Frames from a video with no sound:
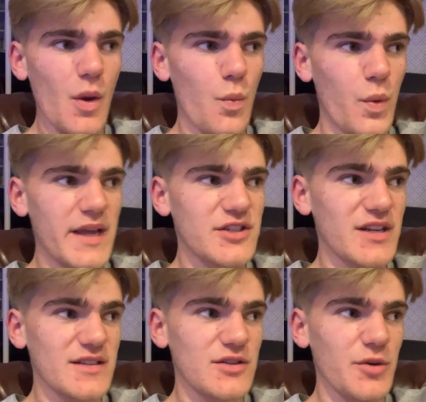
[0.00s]
Which
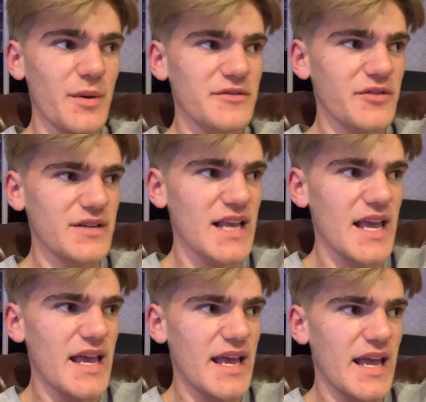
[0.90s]
doesn't do much for us
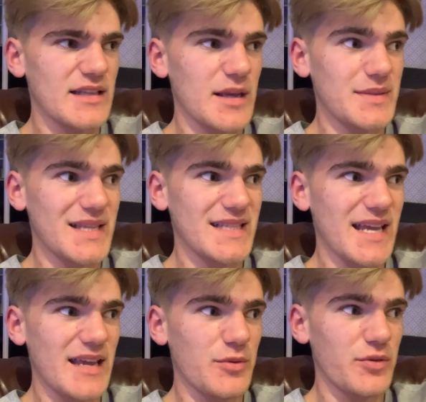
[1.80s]
in terms of the
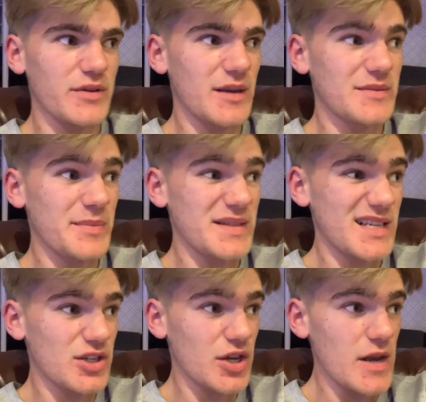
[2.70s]
table, in terms of
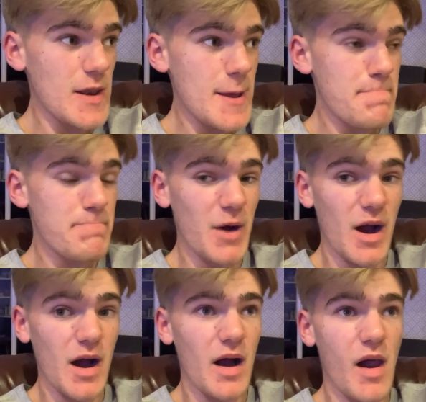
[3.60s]
position.
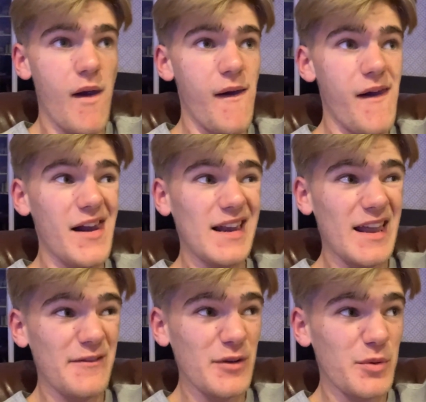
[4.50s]
But
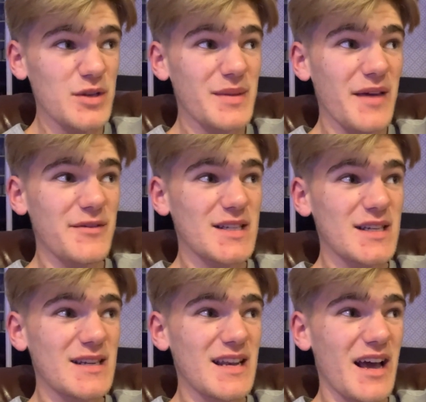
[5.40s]
levelling points with
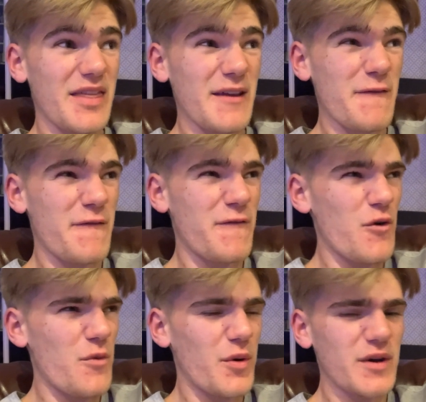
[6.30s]
Everton, I think
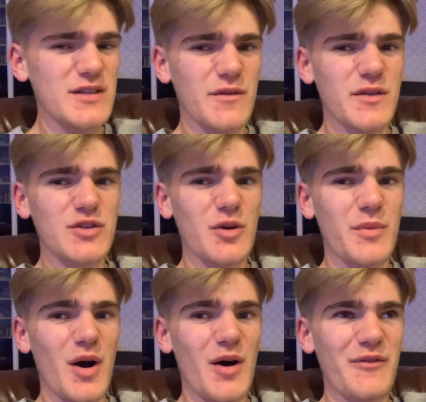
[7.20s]
4 points off the top
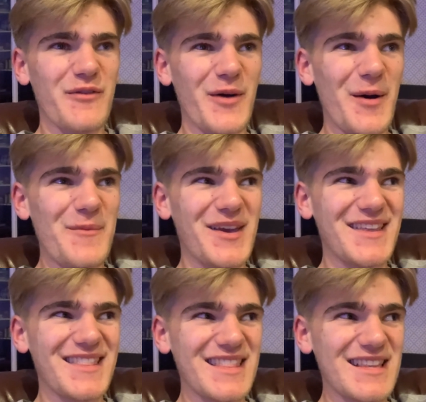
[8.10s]
half. I
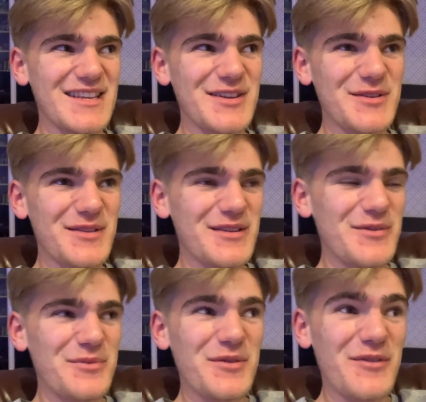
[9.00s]
mean,
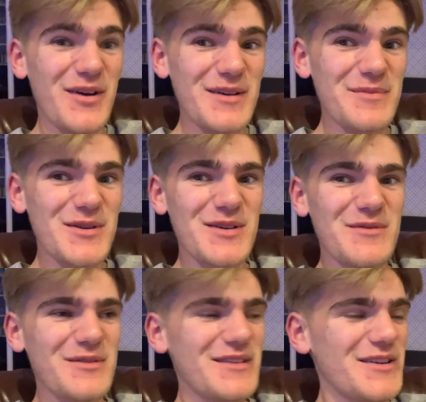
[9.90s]
could we finish
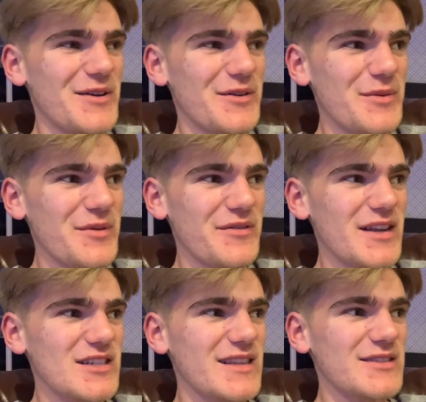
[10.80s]

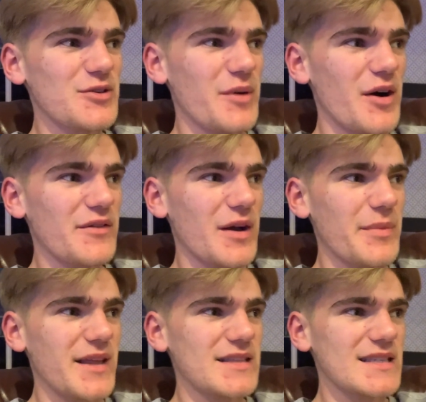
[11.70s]
in the top half come
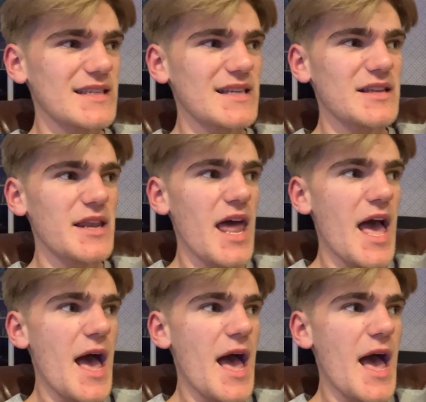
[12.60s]
the end of the season?